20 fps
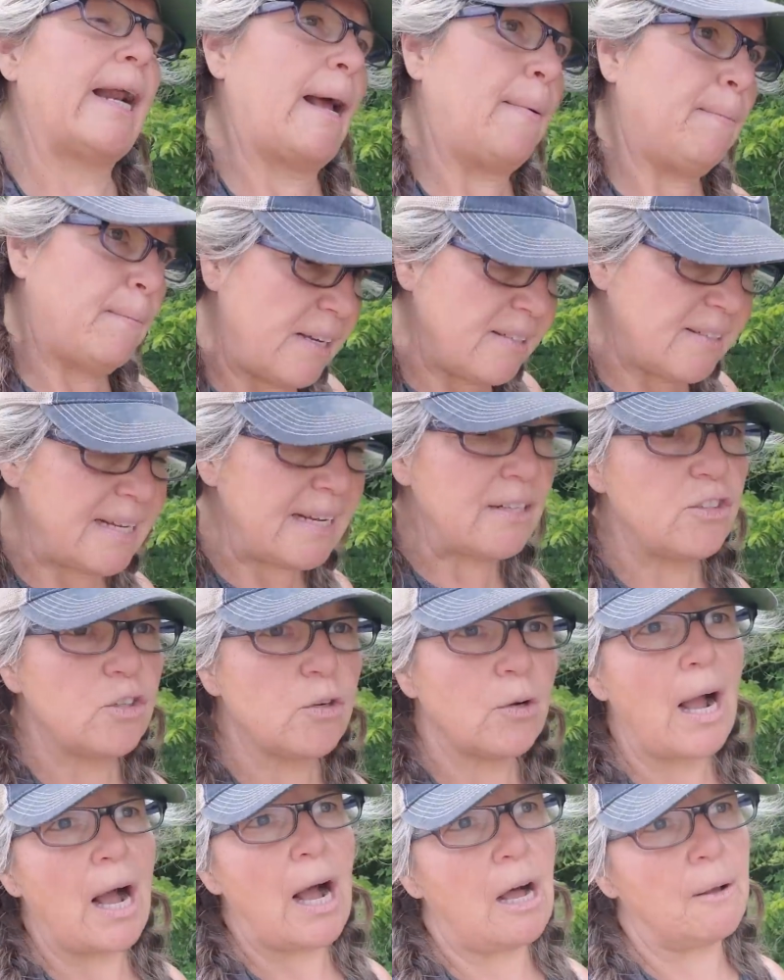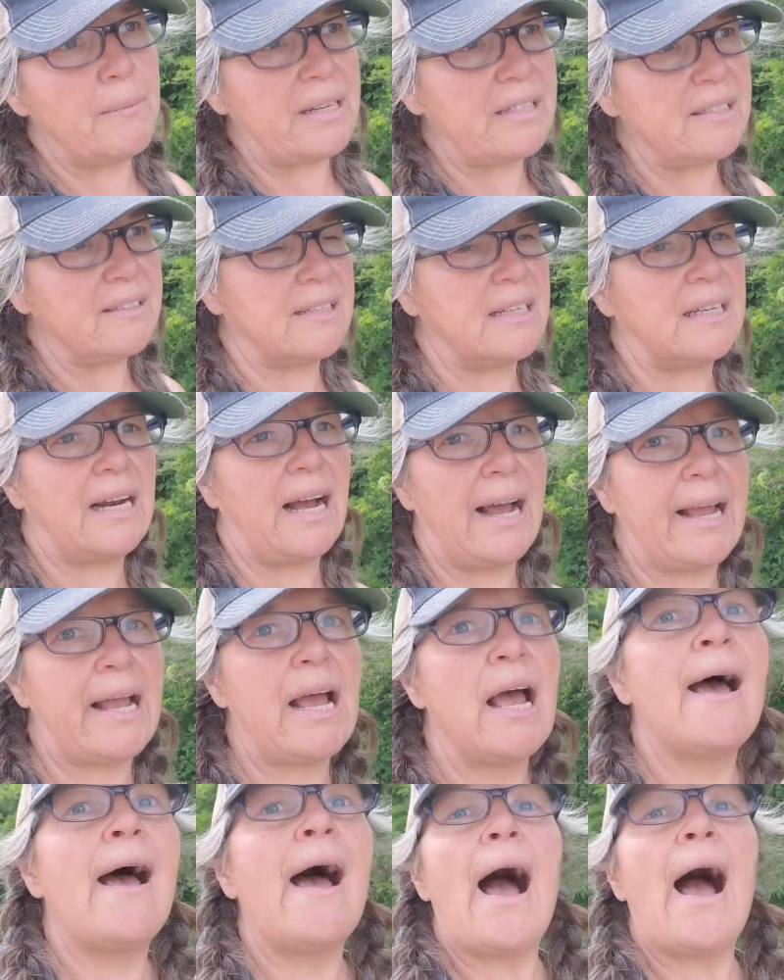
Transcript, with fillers: I must answer comments tonight,